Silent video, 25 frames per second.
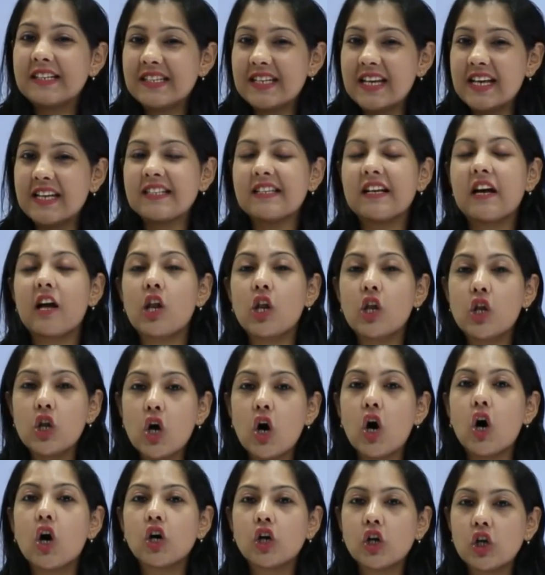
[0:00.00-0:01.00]
takes a
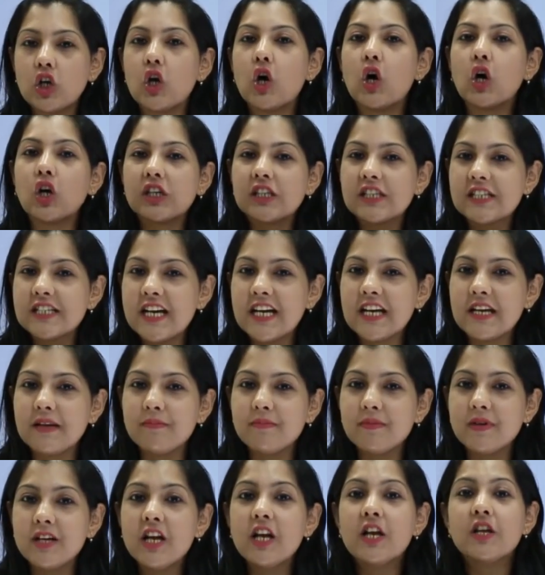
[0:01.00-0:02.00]
long
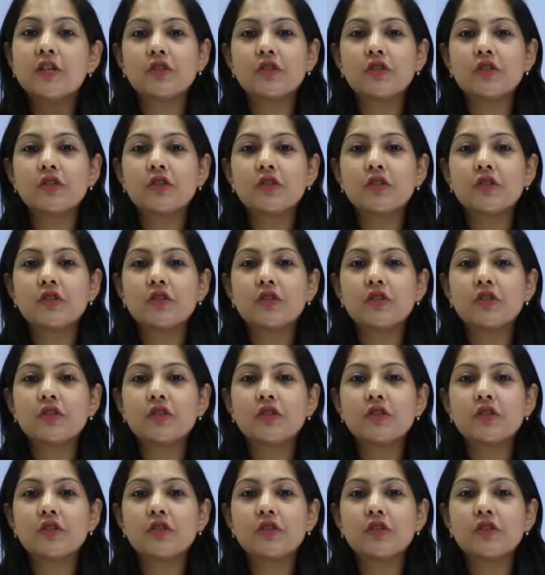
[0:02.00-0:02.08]
time.